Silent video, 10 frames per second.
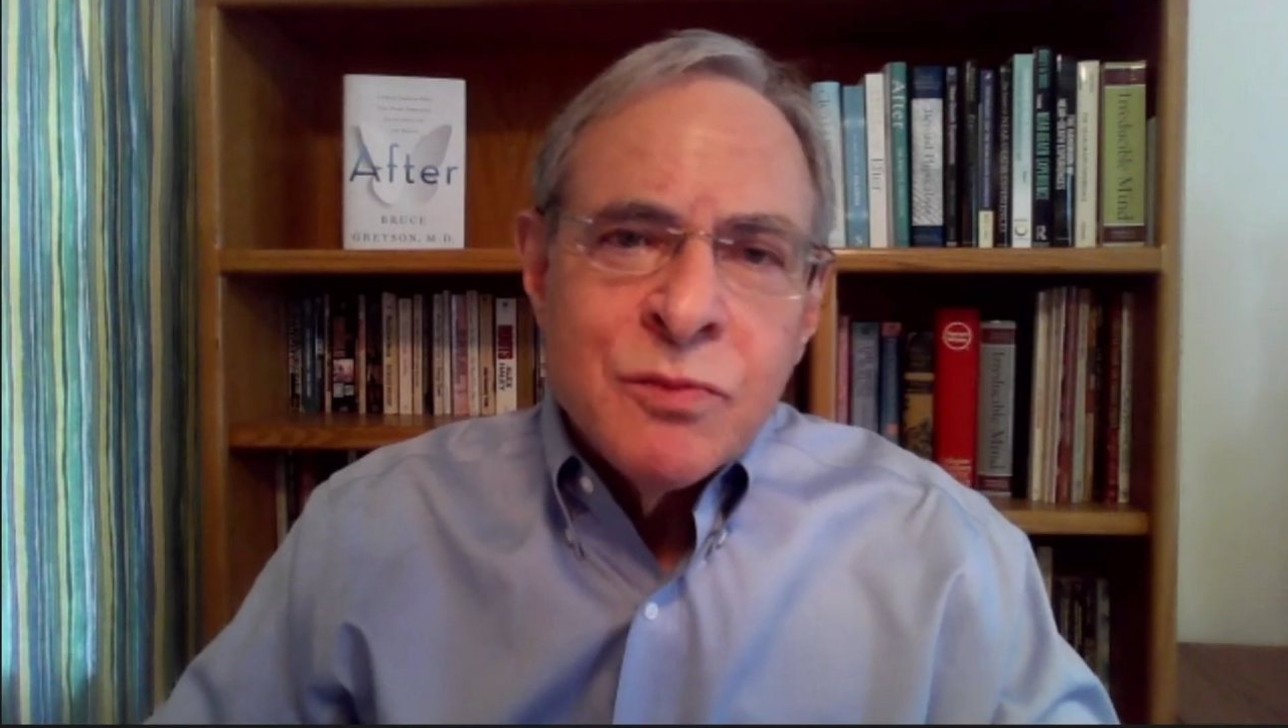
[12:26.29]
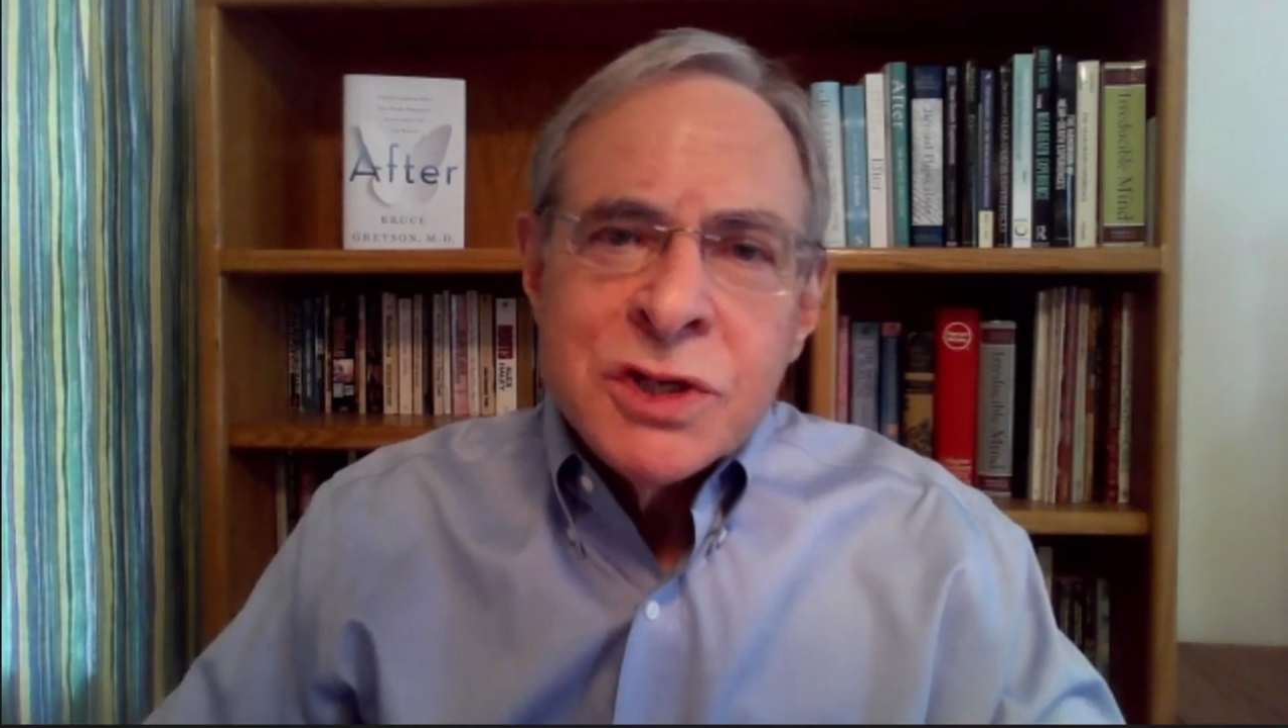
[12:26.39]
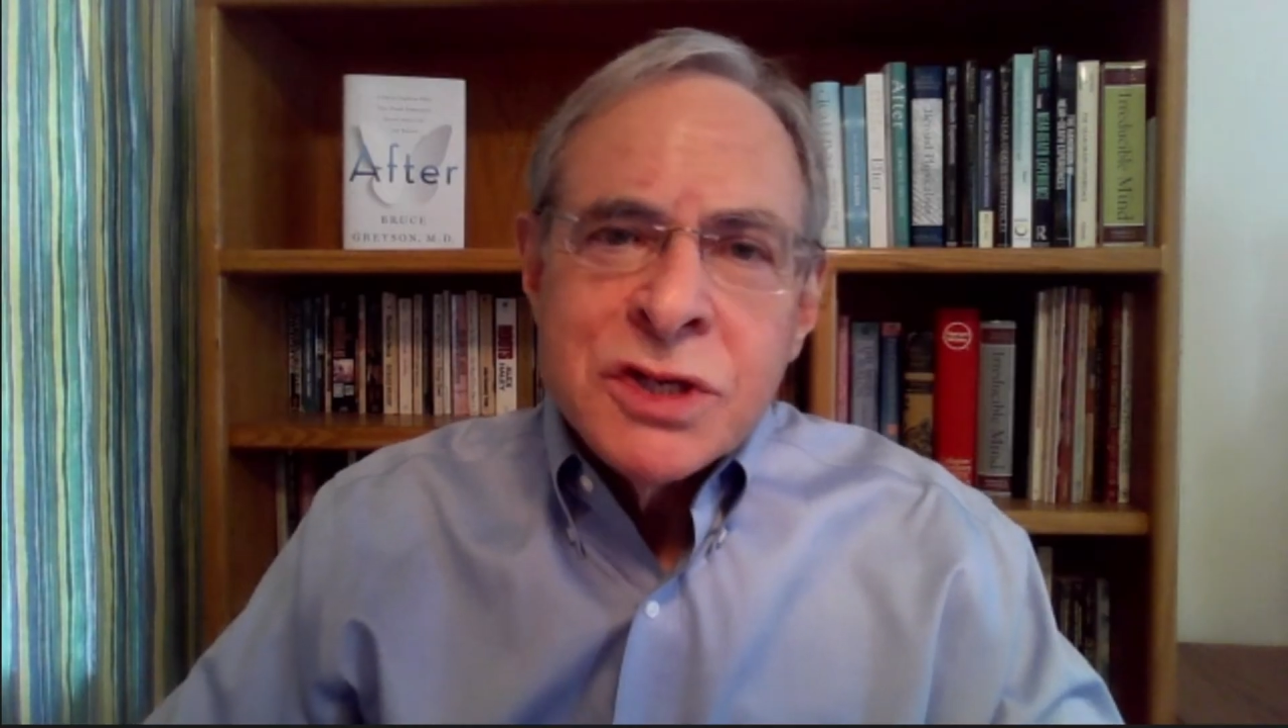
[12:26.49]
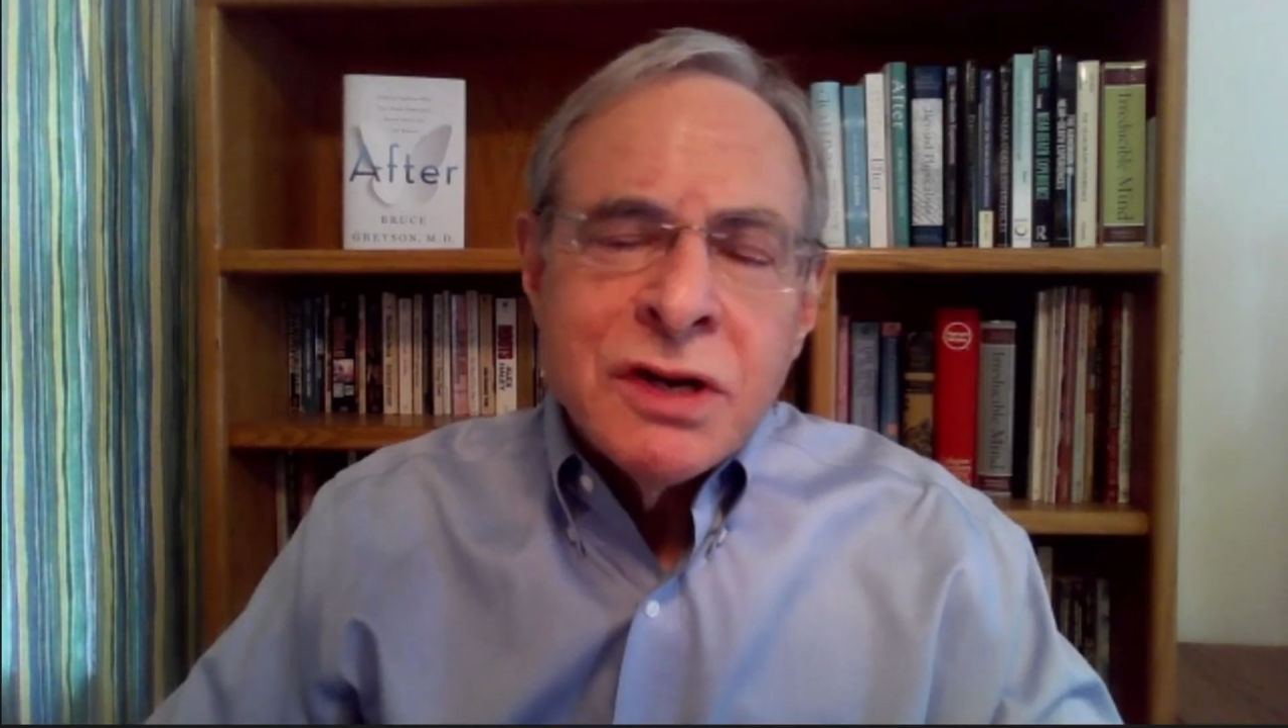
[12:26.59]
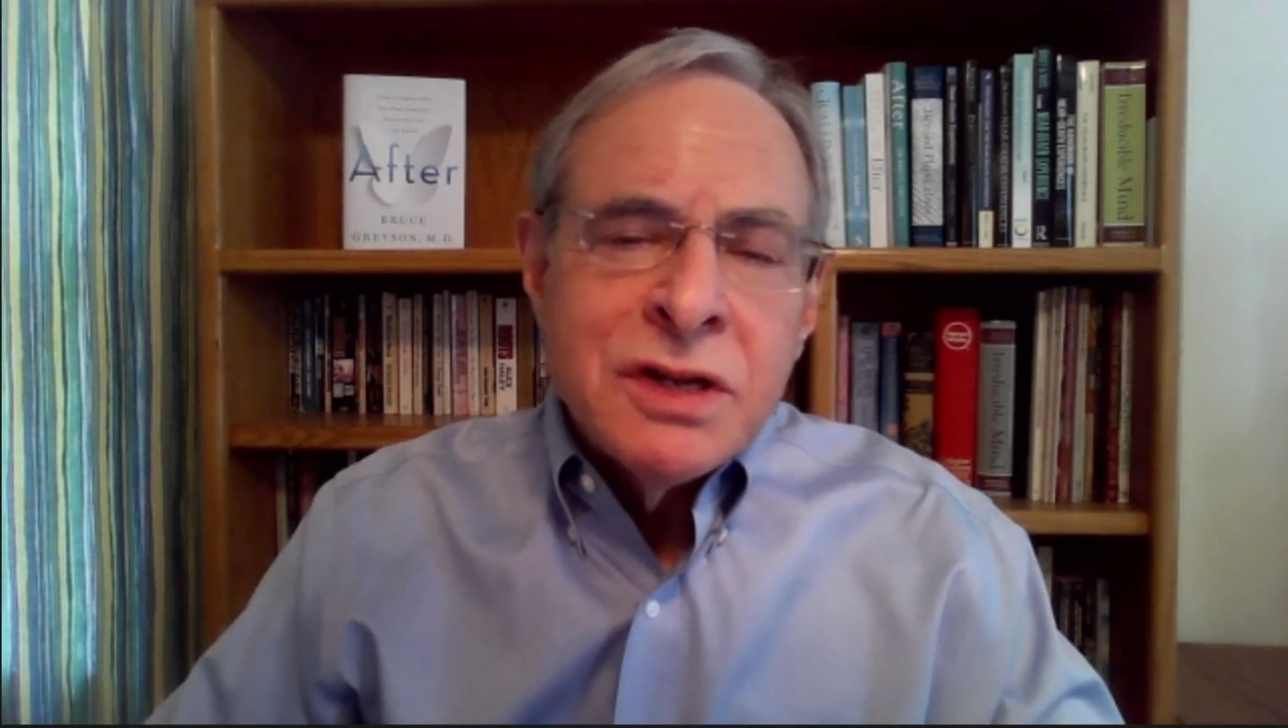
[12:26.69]

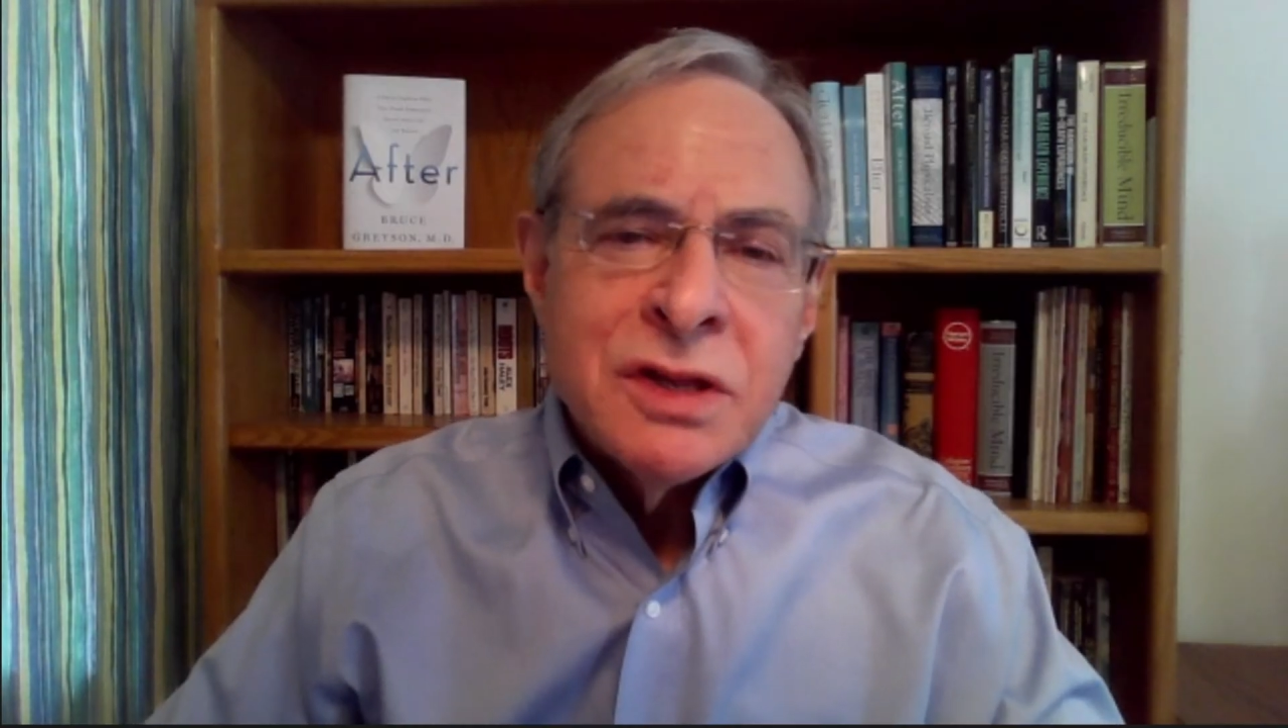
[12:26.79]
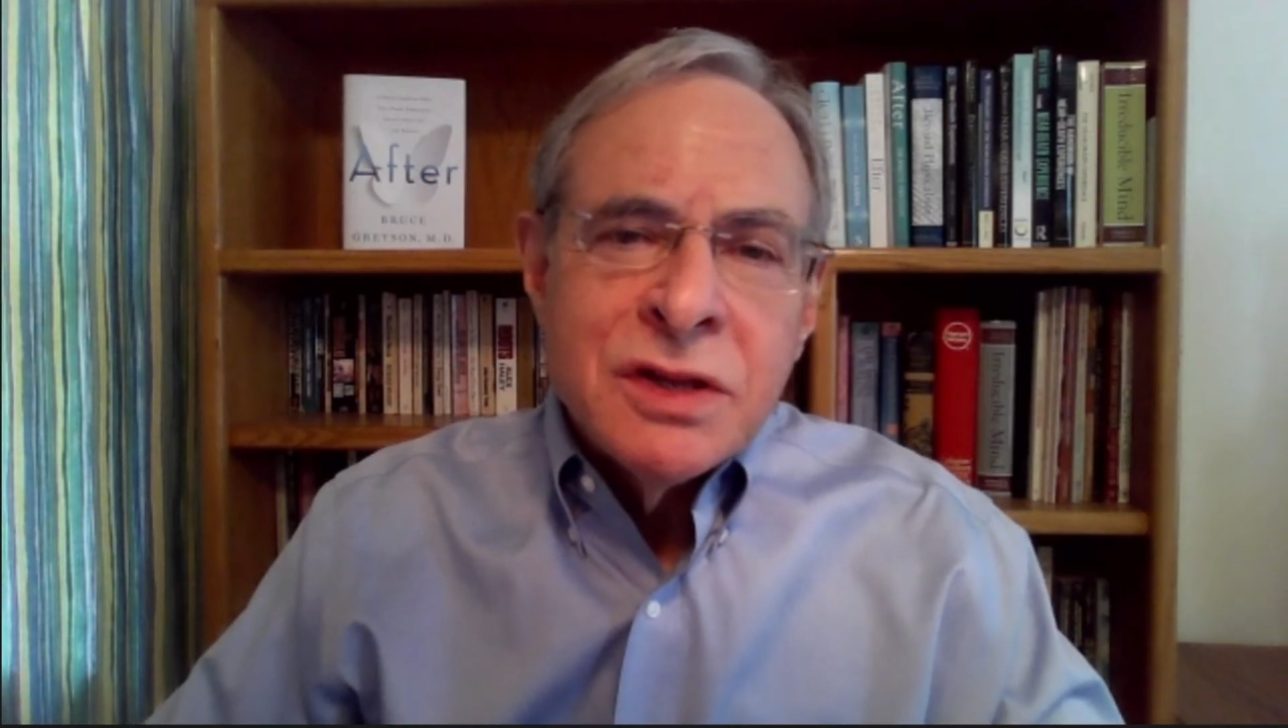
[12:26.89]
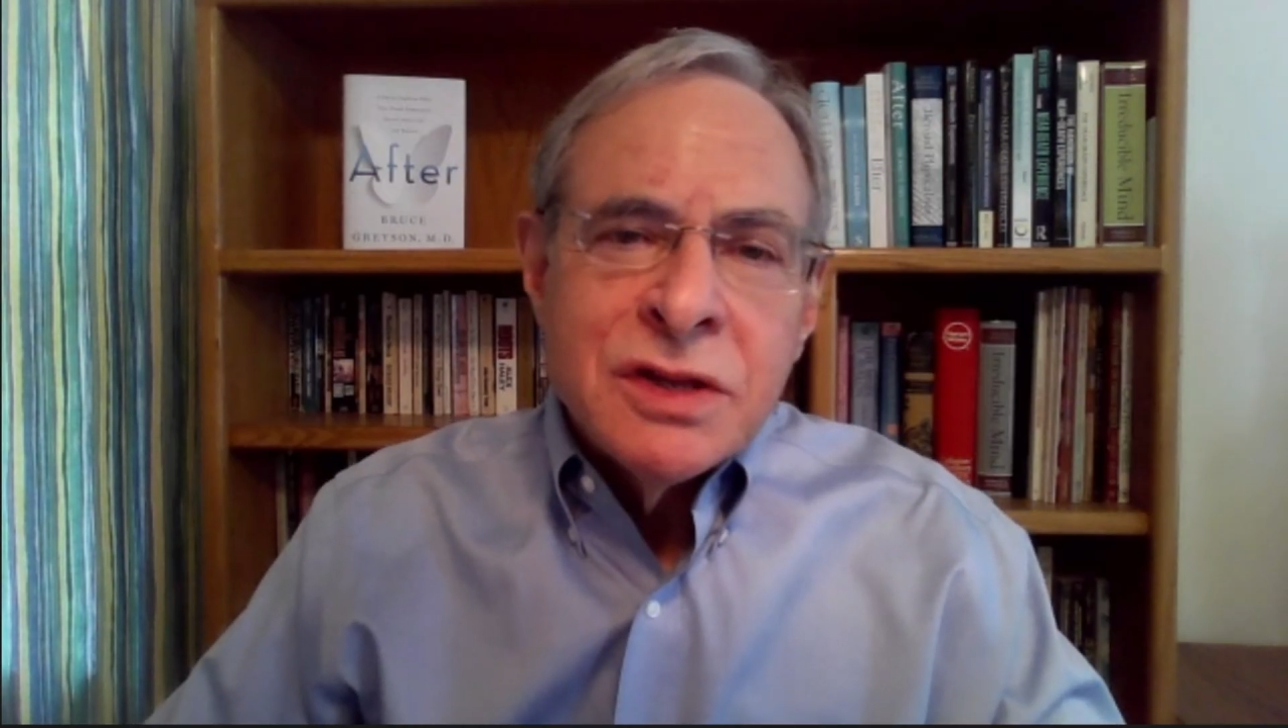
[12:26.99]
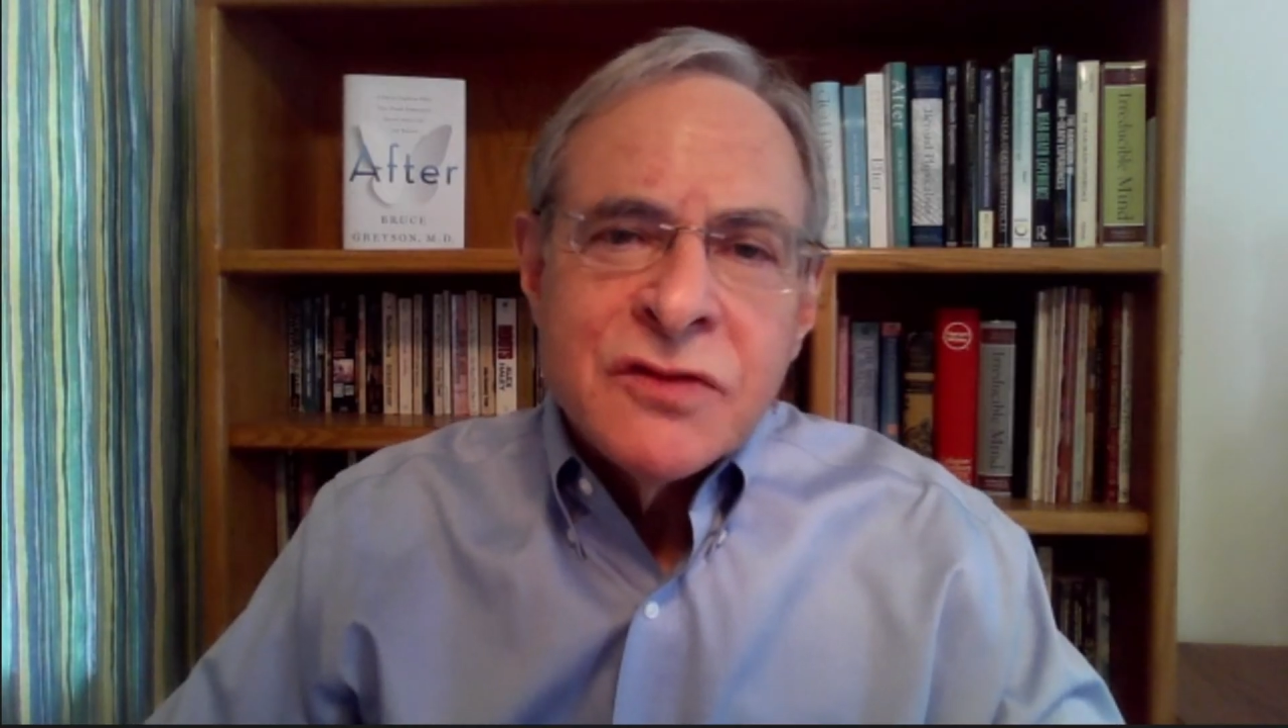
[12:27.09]
studying this